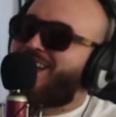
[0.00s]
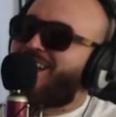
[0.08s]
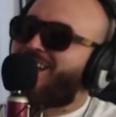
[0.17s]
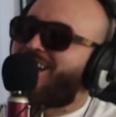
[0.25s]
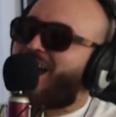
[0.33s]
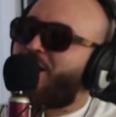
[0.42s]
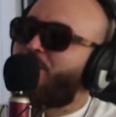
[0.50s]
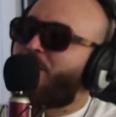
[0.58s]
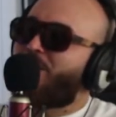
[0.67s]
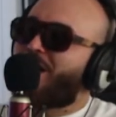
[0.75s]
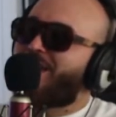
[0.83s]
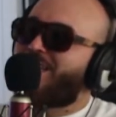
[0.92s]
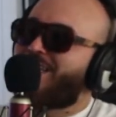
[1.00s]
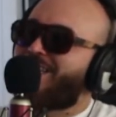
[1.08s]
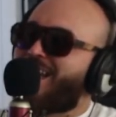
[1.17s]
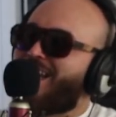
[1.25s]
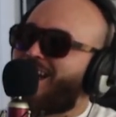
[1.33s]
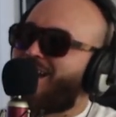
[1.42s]
And I remember I did
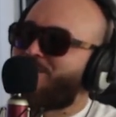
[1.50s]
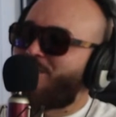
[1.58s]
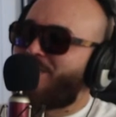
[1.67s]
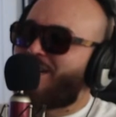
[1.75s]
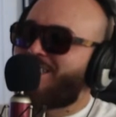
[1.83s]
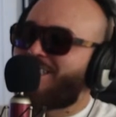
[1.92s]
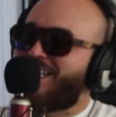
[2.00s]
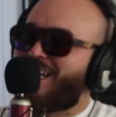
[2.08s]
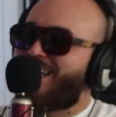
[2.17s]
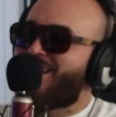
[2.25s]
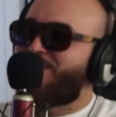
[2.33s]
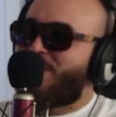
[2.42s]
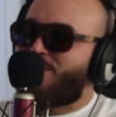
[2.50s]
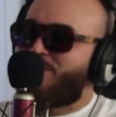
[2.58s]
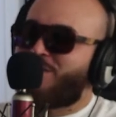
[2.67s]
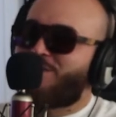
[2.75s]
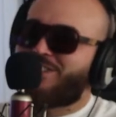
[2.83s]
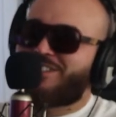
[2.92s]
that. I remember I did that, and my
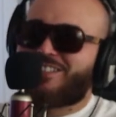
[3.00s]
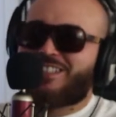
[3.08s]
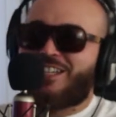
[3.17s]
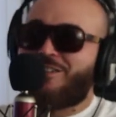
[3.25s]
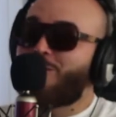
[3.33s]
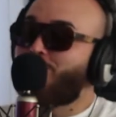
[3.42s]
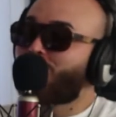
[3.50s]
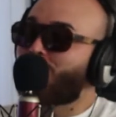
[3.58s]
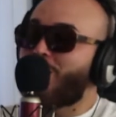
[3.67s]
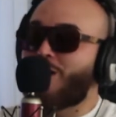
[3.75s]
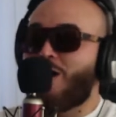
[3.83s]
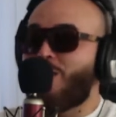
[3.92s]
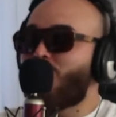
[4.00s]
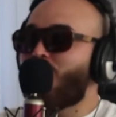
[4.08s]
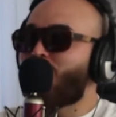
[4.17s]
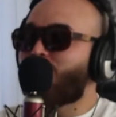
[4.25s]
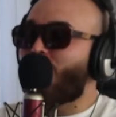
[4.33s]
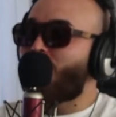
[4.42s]
boy was just like, "Yo, stay
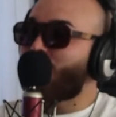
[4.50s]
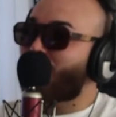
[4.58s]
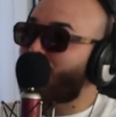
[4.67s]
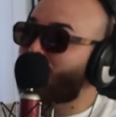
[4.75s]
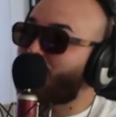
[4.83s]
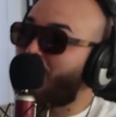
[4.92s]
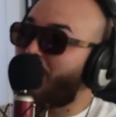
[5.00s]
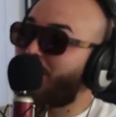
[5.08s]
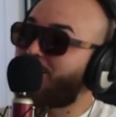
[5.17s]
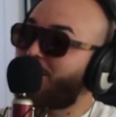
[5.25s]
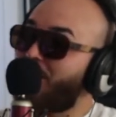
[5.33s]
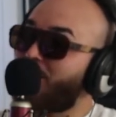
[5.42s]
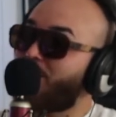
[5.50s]
humble, bro. That shit adds